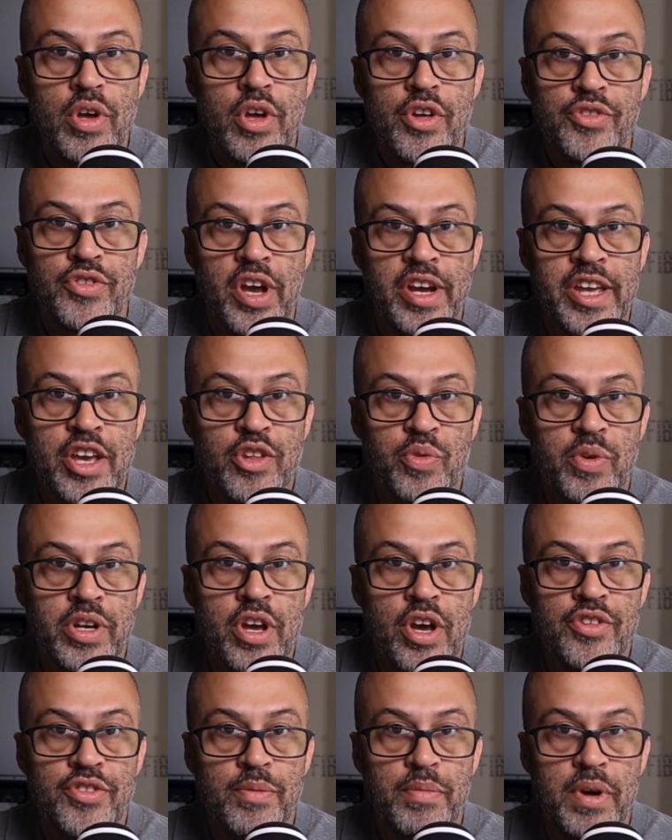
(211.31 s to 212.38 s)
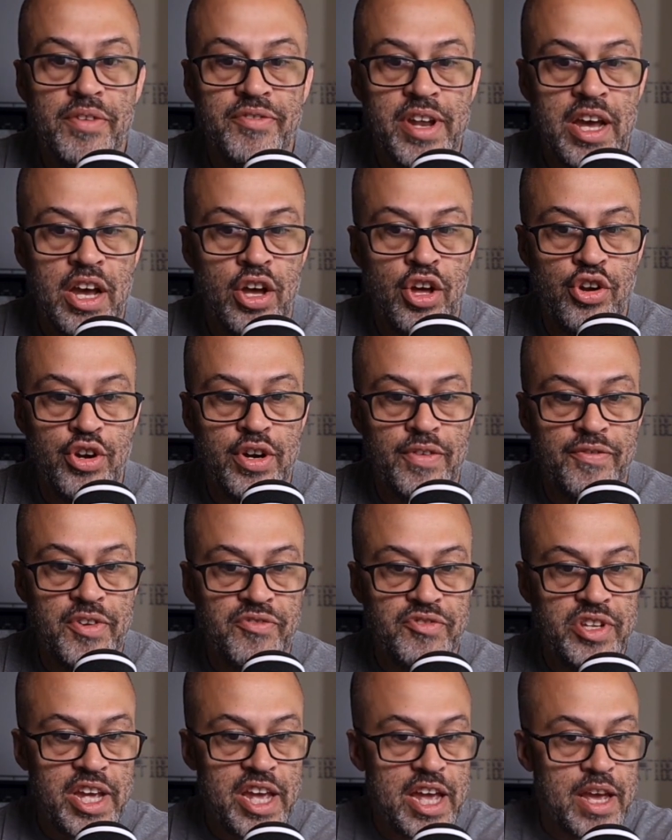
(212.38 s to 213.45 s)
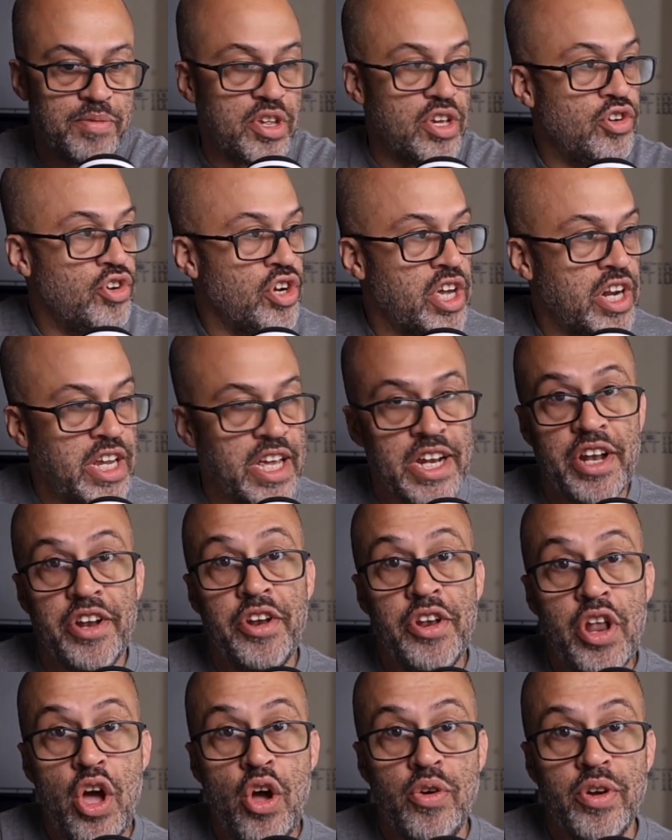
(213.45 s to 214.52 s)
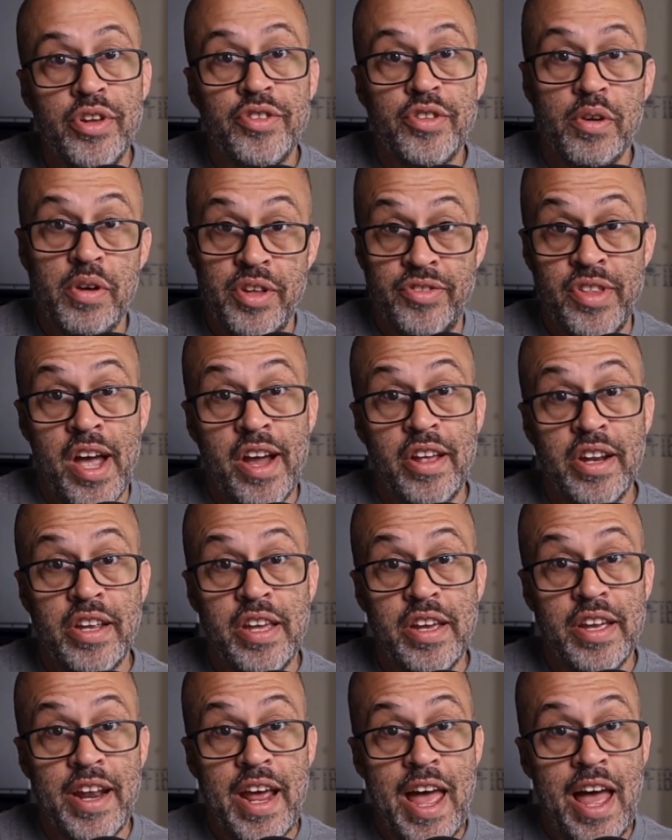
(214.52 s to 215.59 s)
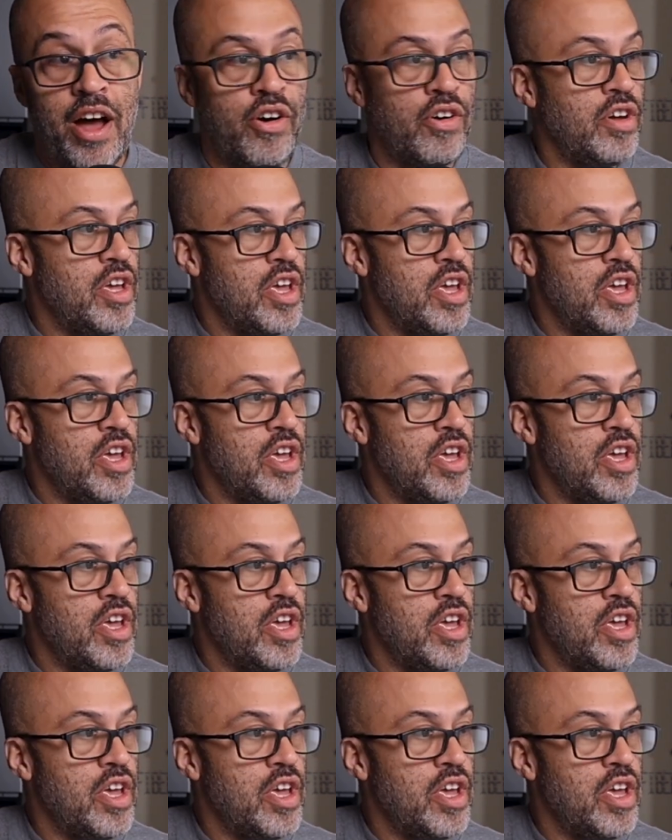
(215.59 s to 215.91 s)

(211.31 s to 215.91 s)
So I guess when it goes above that one hundred fifty amps, you're gonna get a notice. It's not gonna kick it out.